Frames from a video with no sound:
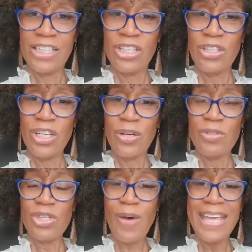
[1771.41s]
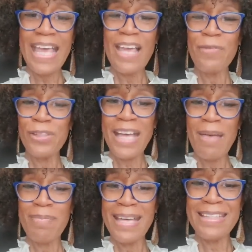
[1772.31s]
You know, so I gave her
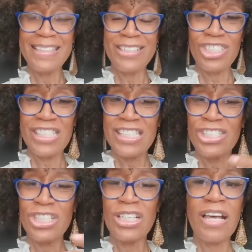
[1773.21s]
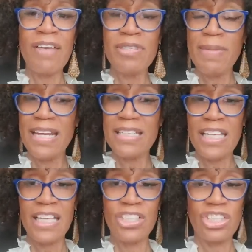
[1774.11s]
that method, and she said she loves
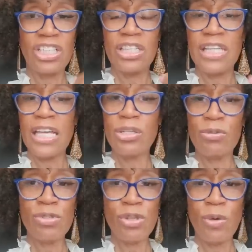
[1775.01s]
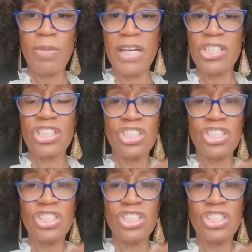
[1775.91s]
meditation, and thank you so much.